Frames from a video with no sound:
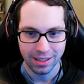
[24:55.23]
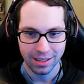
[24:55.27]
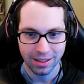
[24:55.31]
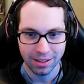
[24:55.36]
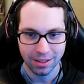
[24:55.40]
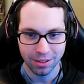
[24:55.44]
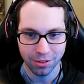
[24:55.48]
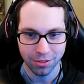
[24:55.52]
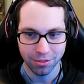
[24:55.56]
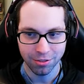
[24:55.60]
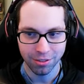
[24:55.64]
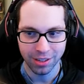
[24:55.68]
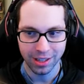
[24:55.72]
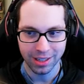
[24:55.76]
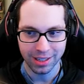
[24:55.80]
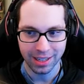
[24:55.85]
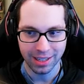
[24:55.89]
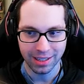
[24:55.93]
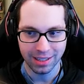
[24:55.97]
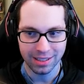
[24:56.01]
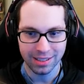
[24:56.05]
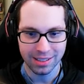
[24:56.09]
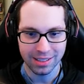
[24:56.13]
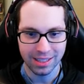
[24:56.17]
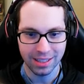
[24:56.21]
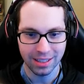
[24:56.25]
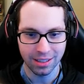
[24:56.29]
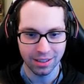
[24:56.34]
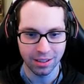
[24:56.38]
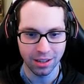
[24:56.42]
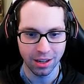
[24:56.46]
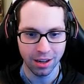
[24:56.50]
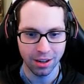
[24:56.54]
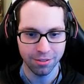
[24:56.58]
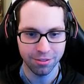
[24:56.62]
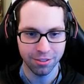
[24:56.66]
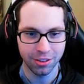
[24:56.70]
I don't feel like I could take
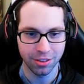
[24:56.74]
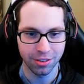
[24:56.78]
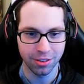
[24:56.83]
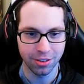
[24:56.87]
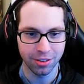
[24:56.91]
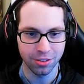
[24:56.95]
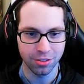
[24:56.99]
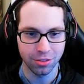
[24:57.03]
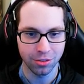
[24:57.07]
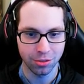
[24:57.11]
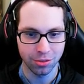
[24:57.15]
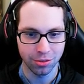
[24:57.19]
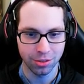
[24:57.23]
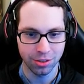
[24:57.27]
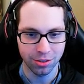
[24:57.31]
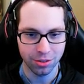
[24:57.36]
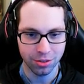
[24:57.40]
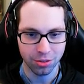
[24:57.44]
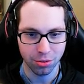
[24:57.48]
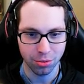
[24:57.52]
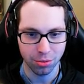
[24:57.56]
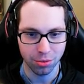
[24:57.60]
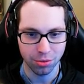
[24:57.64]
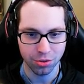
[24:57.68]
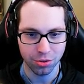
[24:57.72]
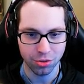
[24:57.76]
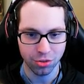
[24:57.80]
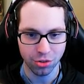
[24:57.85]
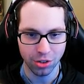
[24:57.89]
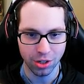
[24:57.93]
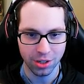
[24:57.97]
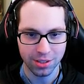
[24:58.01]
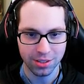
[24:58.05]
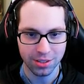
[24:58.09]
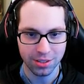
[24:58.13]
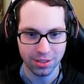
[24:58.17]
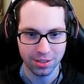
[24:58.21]
enough here to do this course
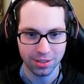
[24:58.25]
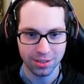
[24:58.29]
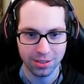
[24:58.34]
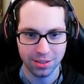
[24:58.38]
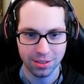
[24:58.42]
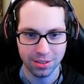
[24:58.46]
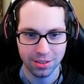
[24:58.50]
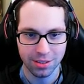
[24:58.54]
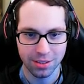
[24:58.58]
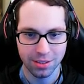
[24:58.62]
justice.